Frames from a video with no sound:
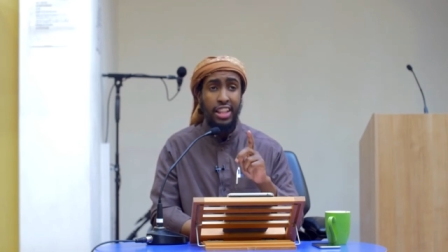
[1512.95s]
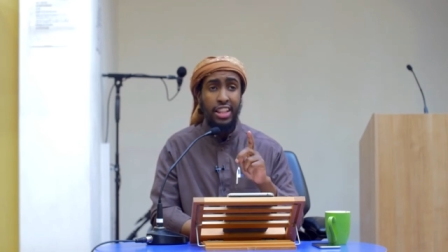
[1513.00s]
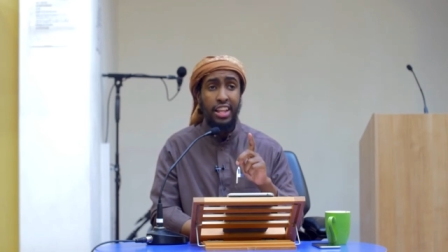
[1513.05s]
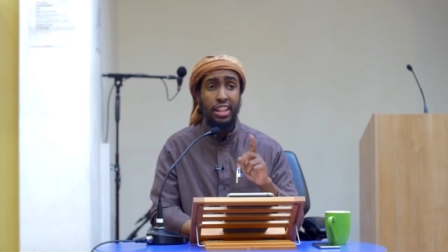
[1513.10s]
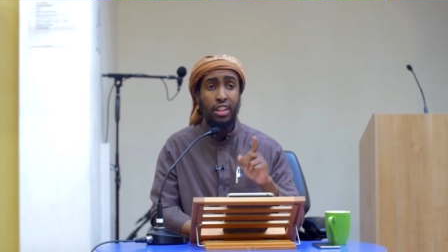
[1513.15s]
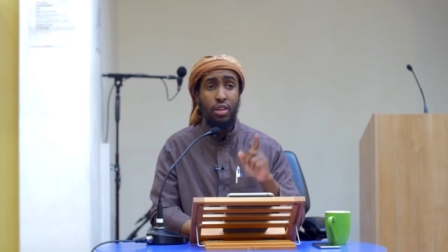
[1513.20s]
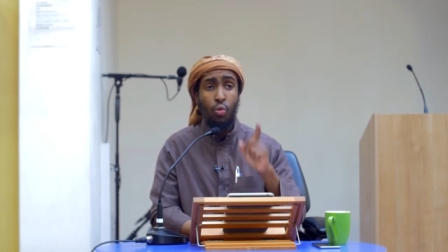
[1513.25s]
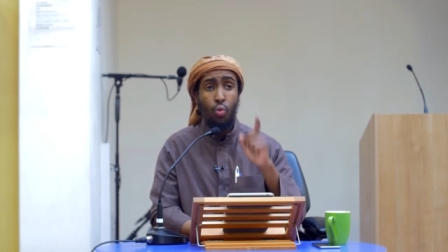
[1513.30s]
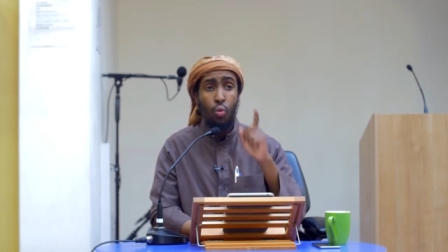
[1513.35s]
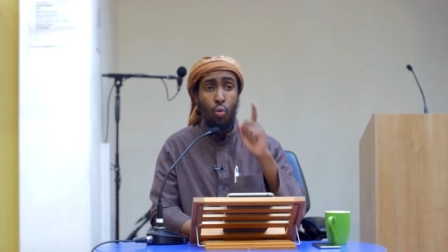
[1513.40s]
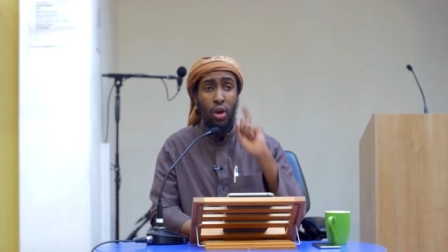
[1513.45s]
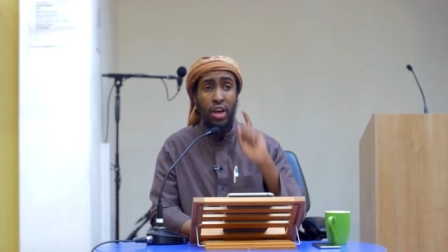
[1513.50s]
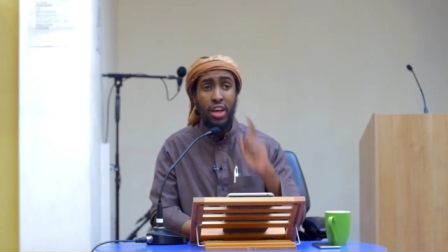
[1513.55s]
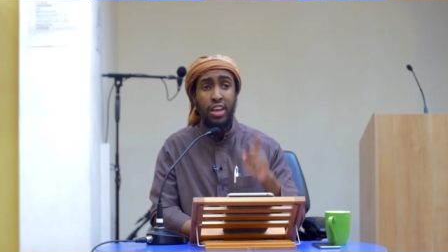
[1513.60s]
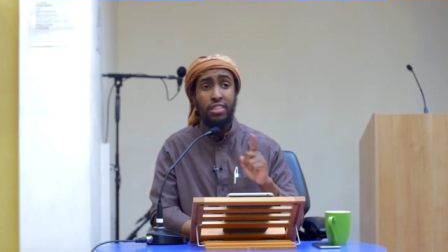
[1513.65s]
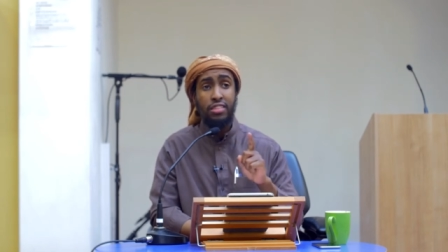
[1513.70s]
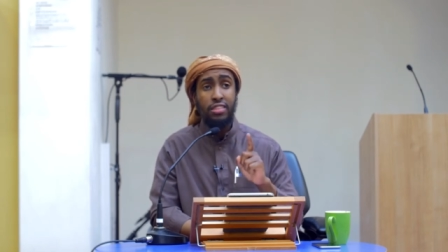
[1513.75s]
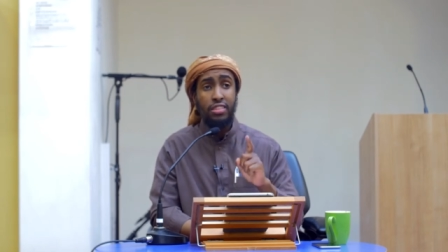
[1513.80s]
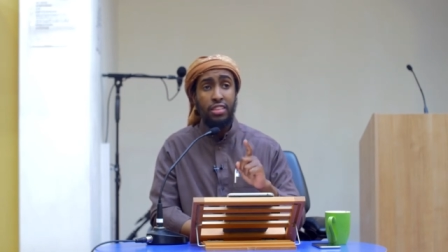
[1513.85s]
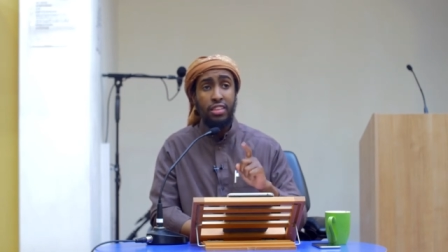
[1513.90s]
they're the
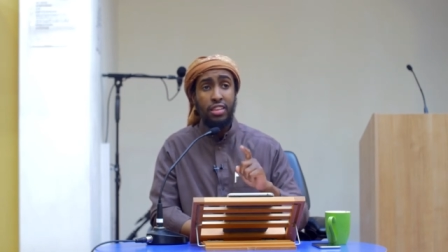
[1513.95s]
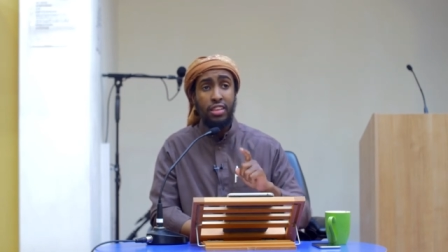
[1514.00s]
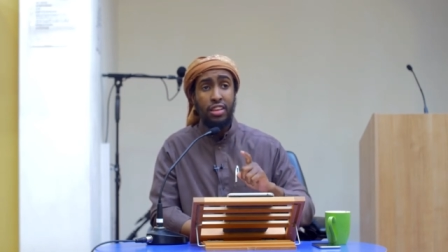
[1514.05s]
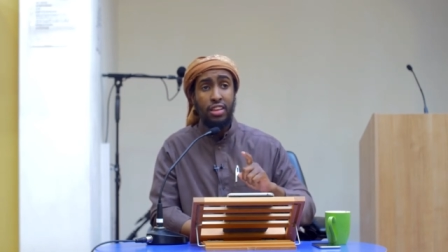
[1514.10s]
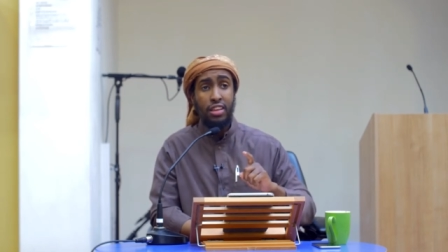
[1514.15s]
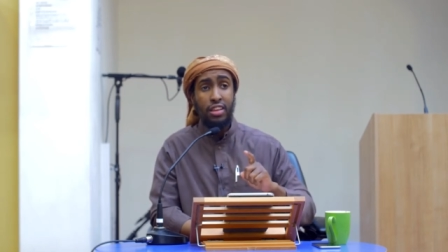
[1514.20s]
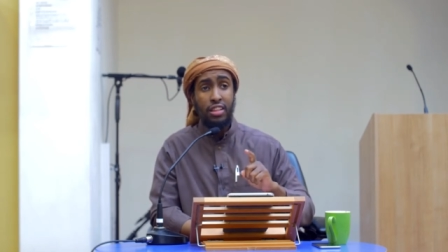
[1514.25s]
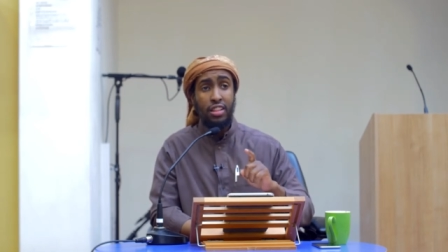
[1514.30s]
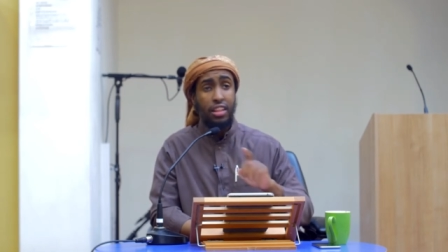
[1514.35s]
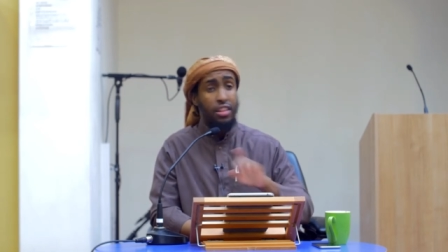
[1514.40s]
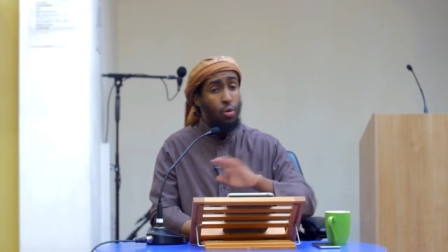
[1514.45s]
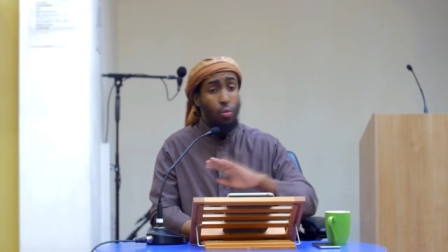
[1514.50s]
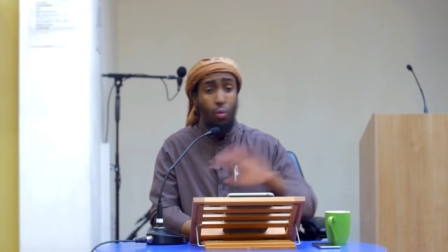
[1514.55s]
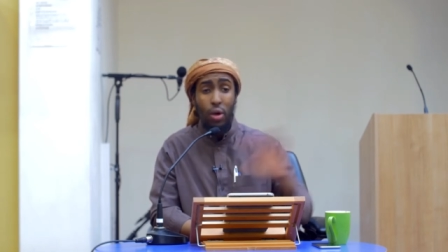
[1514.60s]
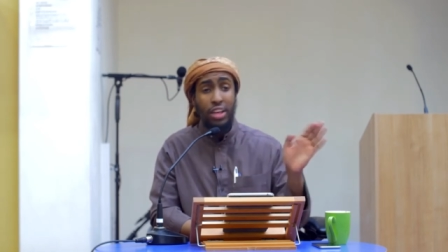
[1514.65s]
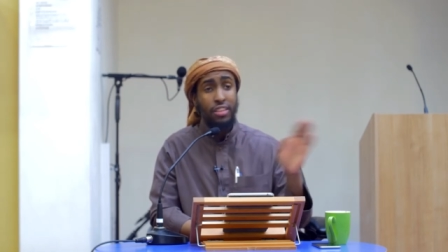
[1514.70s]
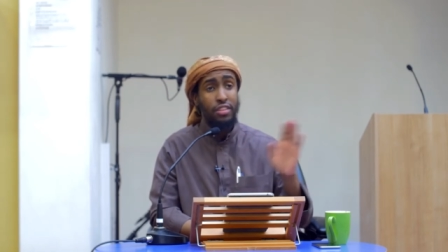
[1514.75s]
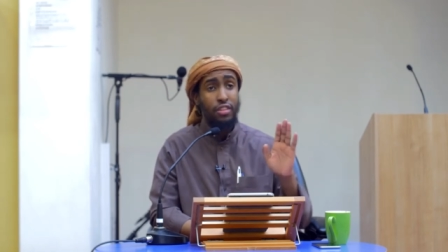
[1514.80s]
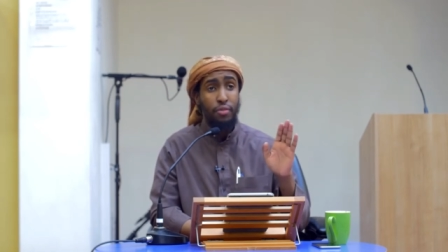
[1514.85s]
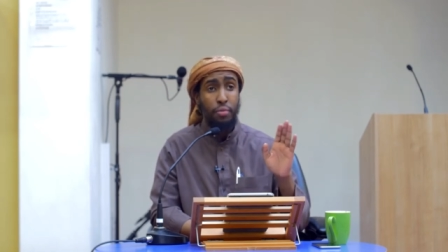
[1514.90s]
worst, they're the
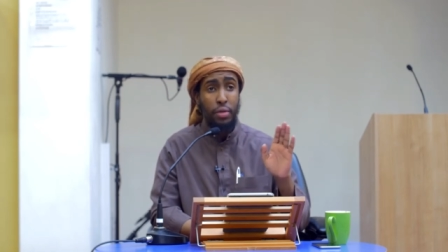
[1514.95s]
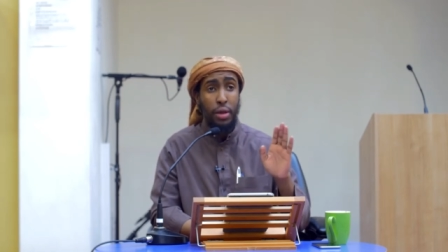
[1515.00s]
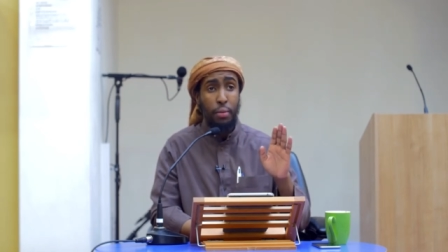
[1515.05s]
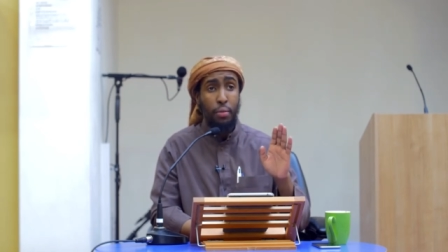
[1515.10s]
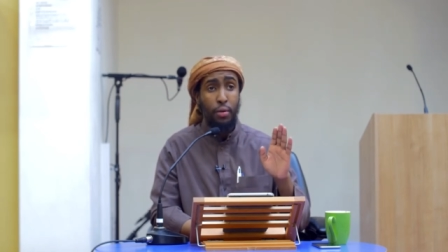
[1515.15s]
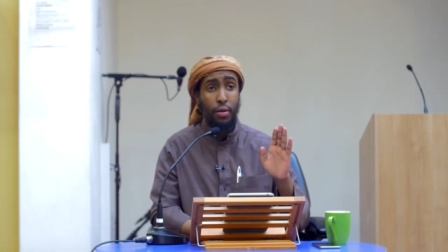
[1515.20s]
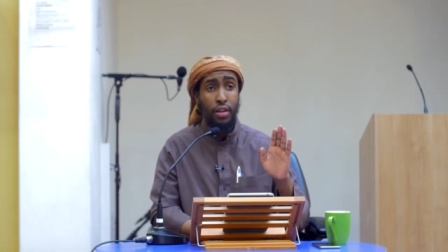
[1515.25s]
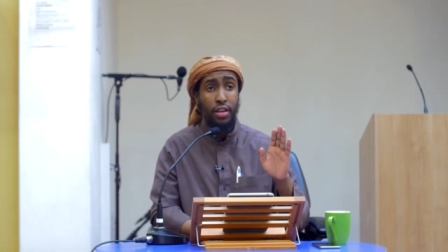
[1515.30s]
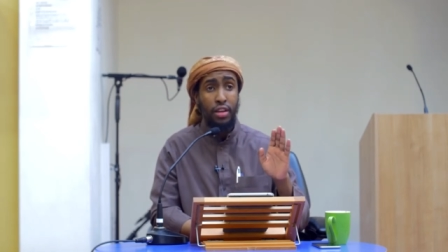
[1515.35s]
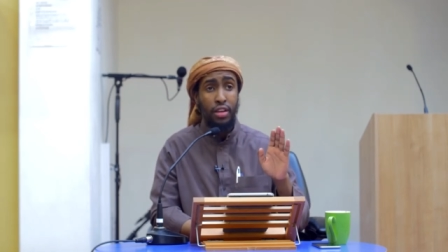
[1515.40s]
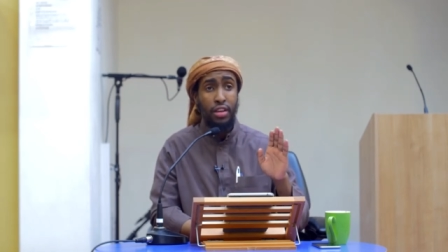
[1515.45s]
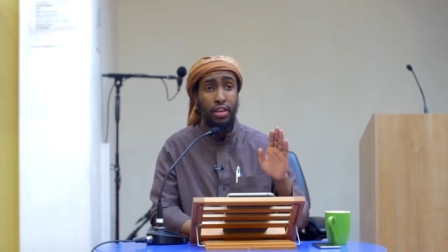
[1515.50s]
worst of people